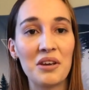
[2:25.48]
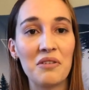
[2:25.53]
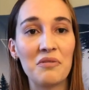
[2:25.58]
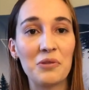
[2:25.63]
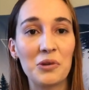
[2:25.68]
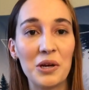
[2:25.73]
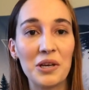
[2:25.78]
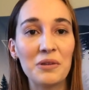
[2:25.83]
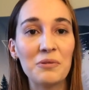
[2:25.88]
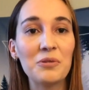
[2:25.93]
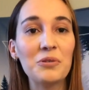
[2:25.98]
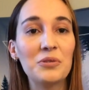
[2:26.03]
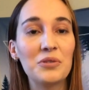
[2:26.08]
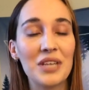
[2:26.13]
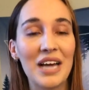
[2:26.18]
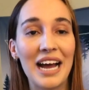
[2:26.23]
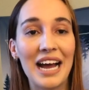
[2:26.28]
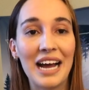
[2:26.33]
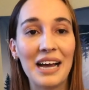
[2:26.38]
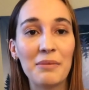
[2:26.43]
for anyone who's
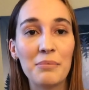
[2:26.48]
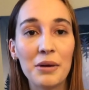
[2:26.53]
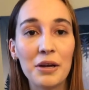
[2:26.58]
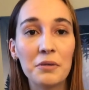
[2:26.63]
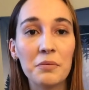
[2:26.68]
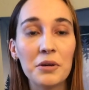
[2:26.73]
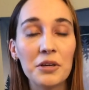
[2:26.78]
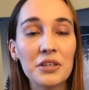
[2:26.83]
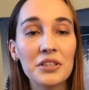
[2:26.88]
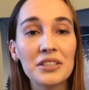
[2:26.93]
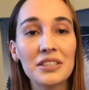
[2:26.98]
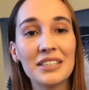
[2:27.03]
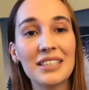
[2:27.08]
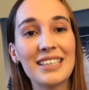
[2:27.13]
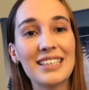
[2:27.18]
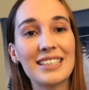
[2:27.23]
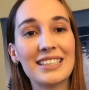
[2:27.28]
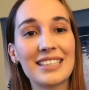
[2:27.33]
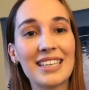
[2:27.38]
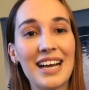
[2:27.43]
had bedbugs,
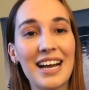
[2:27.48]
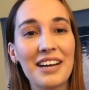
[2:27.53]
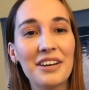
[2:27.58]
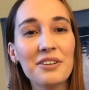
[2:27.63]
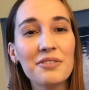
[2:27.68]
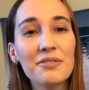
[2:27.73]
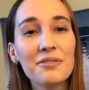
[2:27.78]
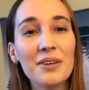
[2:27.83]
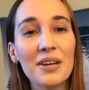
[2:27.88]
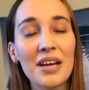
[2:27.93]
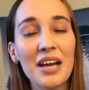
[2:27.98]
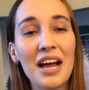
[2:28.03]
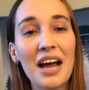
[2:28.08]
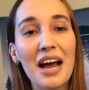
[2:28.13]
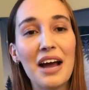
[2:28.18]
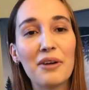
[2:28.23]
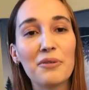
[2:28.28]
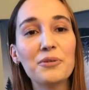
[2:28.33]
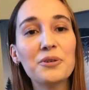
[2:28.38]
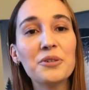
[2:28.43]
it's kind of,
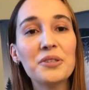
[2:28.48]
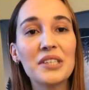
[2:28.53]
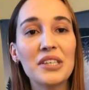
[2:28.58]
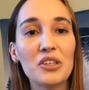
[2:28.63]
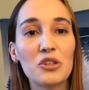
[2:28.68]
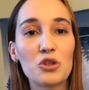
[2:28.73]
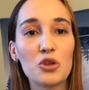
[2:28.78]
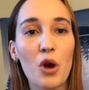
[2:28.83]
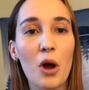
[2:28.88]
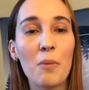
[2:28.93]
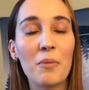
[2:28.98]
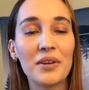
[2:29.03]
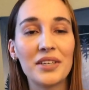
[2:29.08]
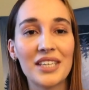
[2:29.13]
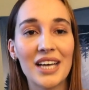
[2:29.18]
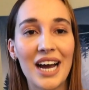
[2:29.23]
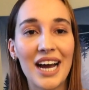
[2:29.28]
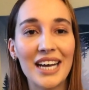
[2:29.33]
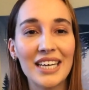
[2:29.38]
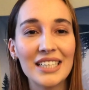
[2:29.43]
I don't want to say
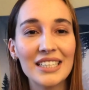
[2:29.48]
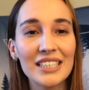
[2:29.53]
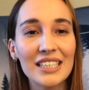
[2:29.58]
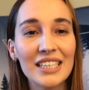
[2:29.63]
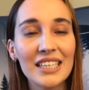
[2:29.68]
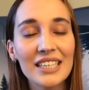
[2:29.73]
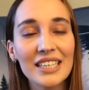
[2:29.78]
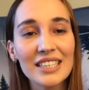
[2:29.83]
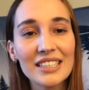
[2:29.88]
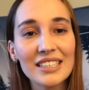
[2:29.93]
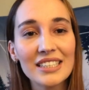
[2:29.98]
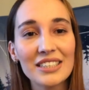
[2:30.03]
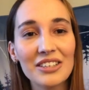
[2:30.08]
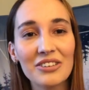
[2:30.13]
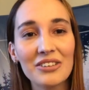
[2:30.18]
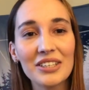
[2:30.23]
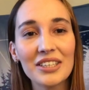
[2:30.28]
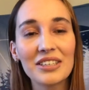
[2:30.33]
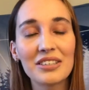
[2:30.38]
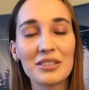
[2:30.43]
traumatizing
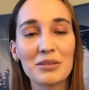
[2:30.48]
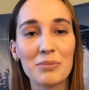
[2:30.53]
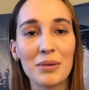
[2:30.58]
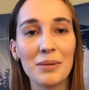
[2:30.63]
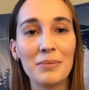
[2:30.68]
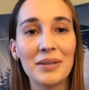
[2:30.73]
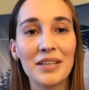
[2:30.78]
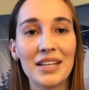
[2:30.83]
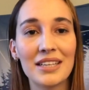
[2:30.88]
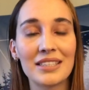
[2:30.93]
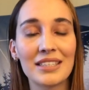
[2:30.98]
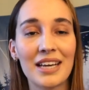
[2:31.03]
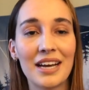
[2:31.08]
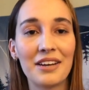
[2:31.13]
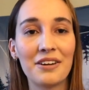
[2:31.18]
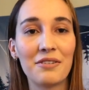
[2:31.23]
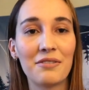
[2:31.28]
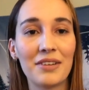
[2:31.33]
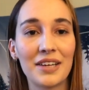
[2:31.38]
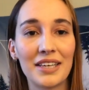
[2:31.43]
necessarily, because maybe that's
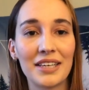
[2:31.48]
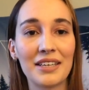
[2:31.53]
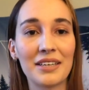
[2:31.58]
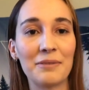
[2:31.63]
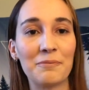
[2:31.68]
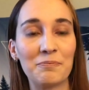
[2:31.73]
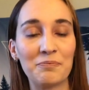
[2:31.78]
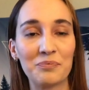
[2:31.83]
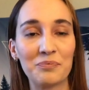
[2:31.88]
kind of like